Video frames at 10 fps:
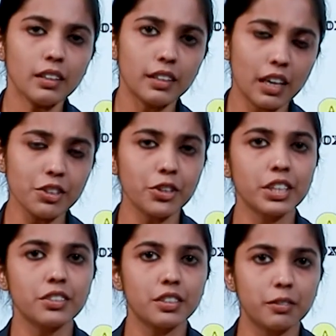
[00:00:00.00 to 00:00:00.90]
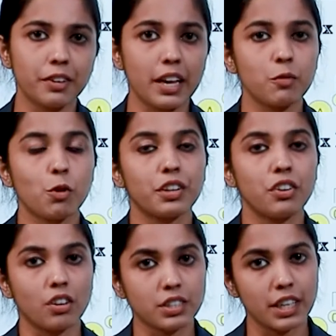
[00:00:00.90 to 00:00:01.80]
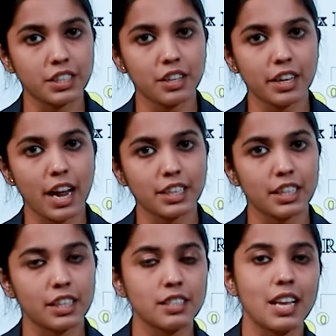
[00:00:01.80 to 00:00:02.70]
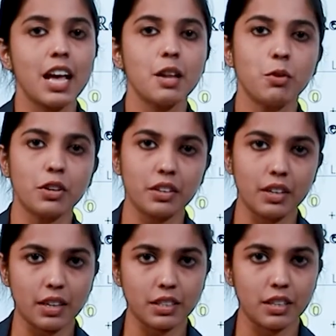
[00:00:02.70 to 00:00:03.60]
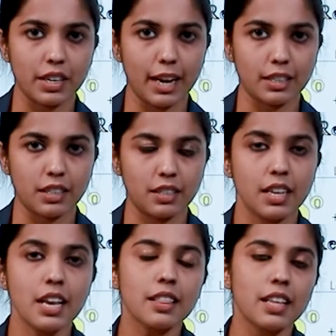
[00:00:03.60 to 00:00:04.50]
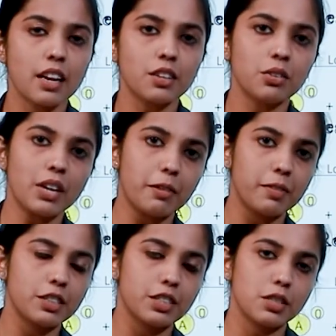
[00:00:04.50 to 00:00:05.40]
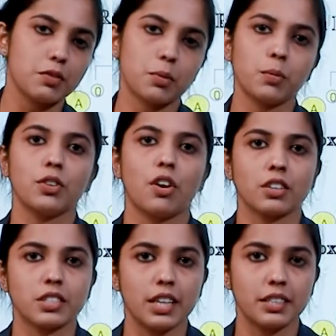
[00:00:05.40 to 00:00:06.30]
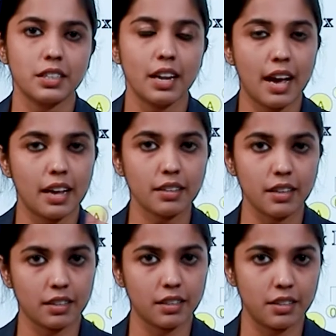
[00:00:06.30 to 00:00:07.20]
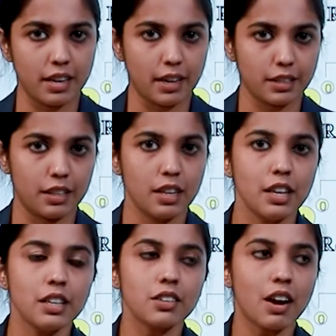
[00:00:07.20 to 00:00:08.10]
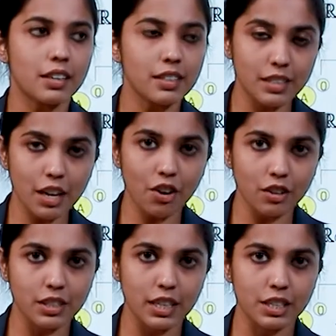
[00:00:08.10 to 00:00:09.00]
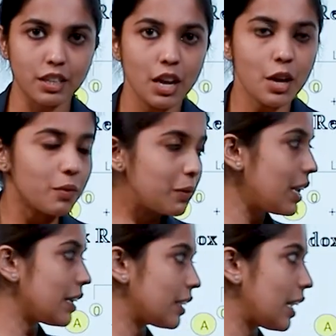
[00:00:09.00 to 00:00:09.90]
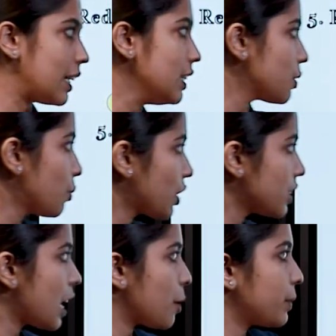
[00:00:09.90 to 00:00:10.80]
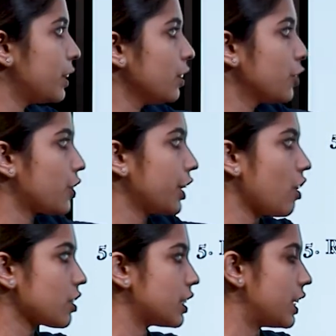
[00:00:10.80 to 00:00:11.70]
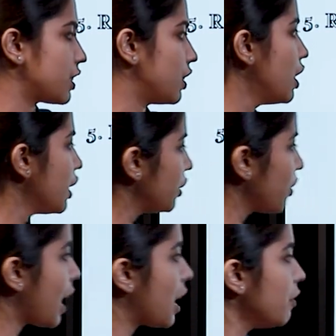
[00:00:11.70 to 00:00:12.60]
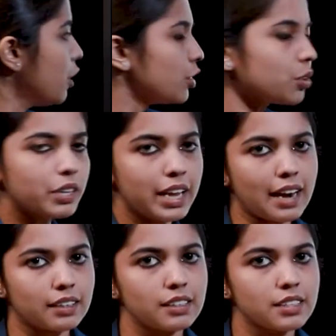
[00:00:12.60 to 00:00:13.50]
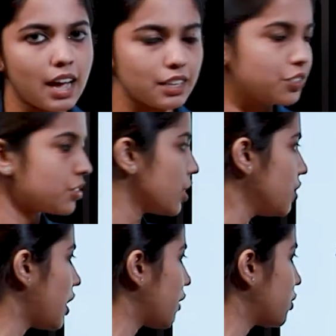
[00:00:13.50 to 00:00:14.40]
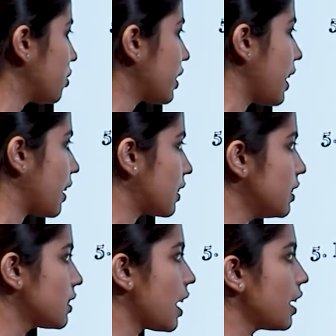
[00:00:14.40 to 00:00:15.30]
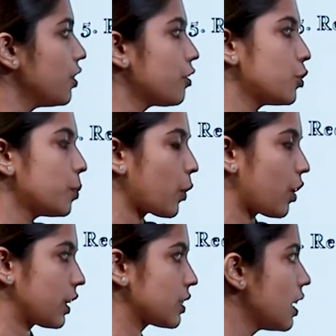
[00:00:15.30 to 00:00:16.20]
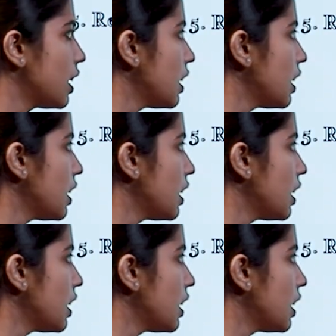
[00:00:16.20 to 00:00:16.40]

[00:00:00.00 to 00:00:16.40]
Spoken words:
Now you need to define what an oxidation reaction is and what a reduction reaction is. There are two definitions for both oxidation and reduction reaction. To understand oxidation, we will analyze what is happening during oxidation. You have two reactants as usual, you have two reactants and you have two products.